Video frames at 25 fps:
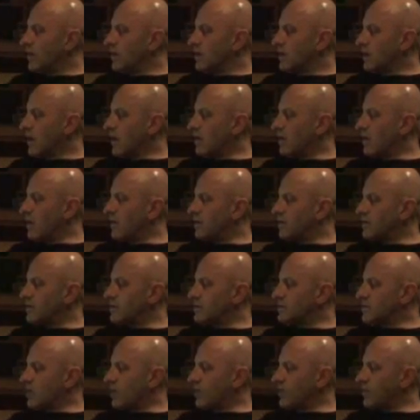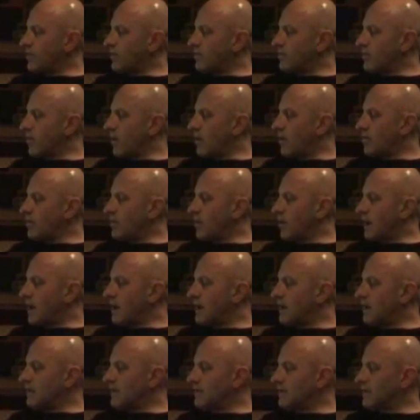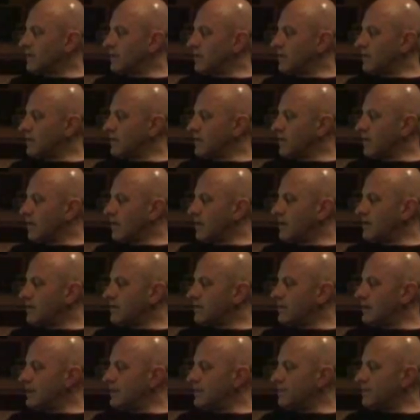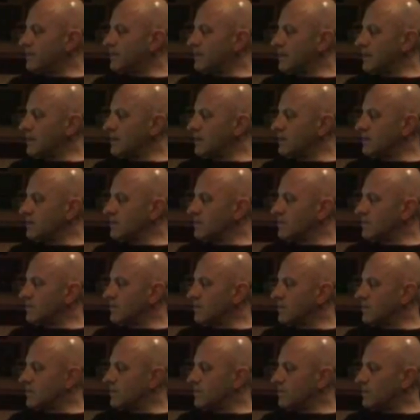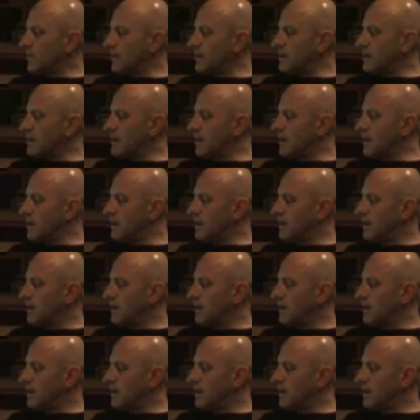go over the top of what I'm playing to kind of lift it, to make it